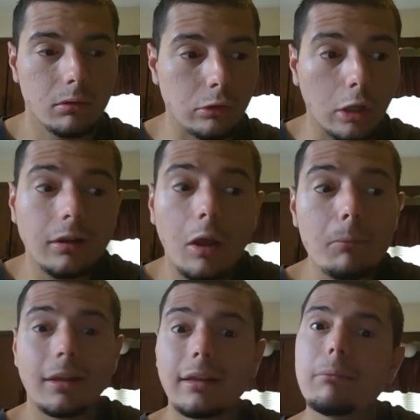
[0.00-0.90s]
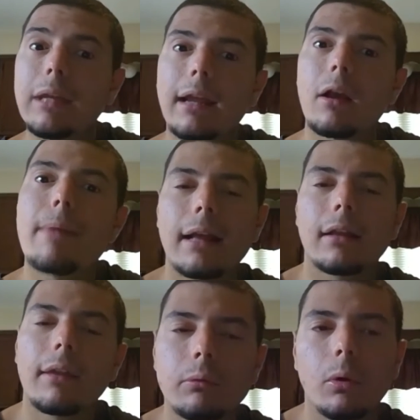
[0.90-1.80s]
You're going to tell me a team can't come back
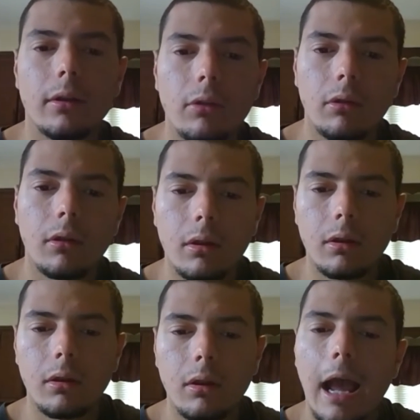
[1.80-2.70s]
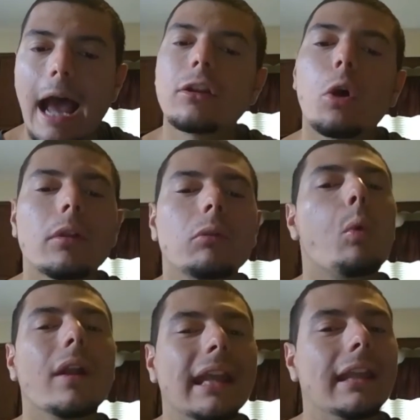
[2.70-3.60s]
11 runs. I know it's
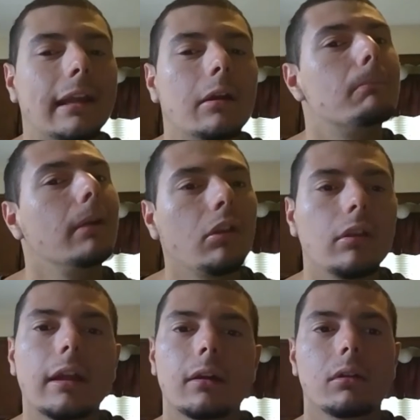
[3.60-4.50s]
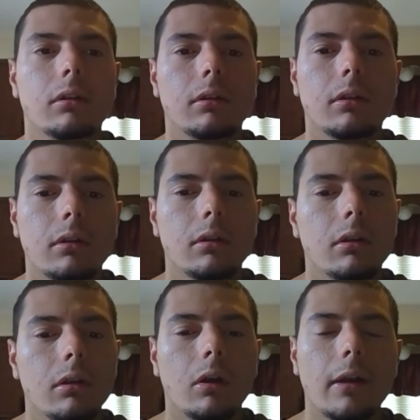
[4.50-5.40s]
one inning, but still,
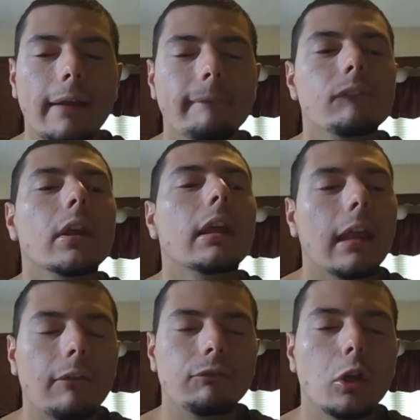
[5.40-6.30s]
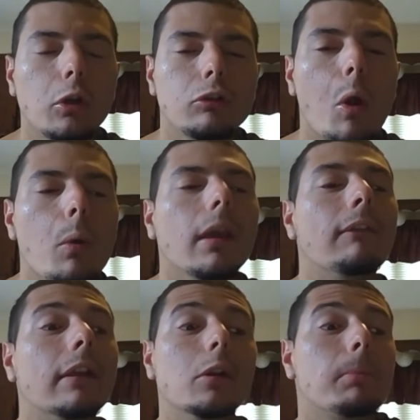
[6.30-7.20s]
okay? If you're throwing
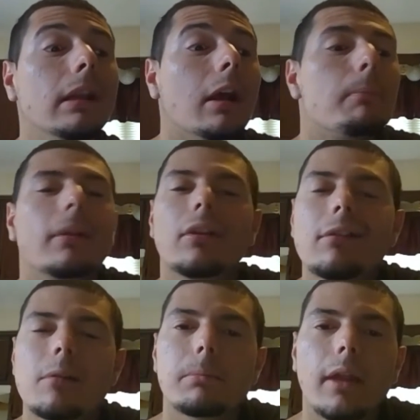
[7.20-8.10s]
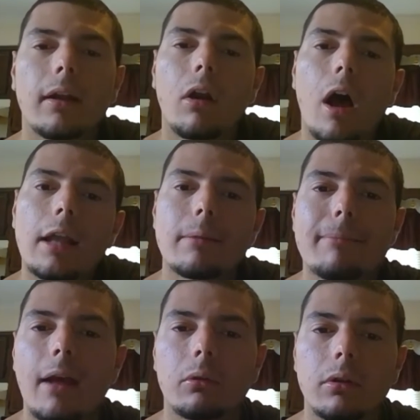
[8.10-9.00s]
and you're putting a position player on the
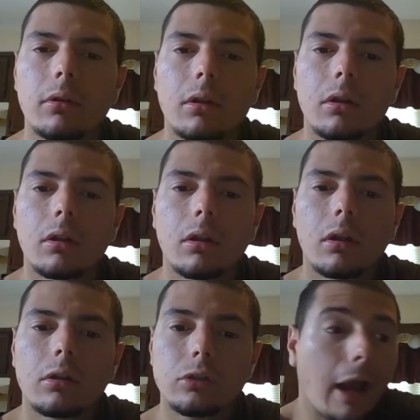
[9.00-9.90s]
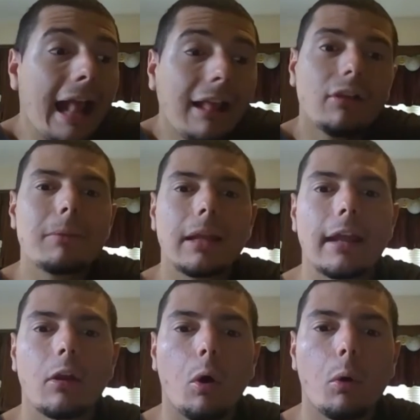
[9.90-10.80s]
mound, you're asking me to hit
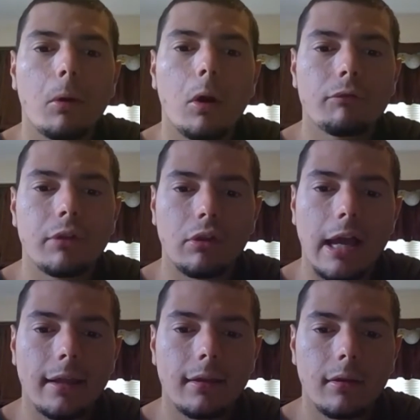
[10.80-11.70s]
a home run off this guy.